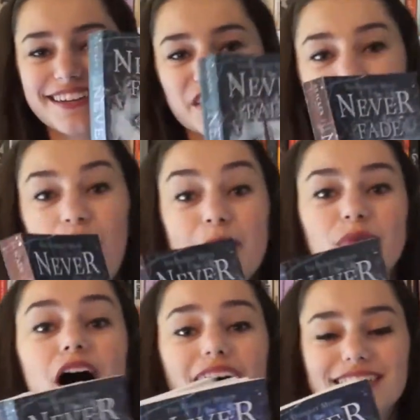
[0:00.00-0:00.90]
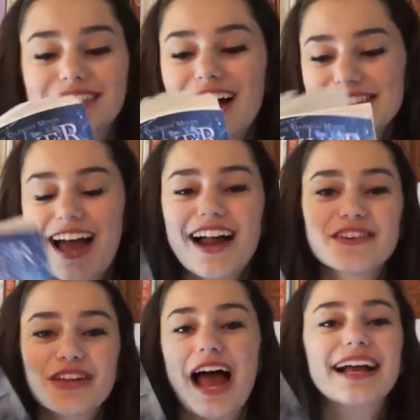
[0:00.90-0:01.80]
So guys,
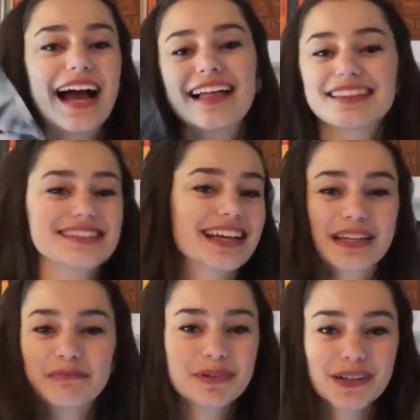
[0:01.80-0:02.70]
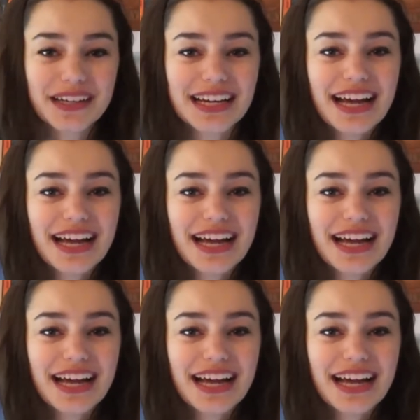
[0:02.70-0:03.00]
I got the second book.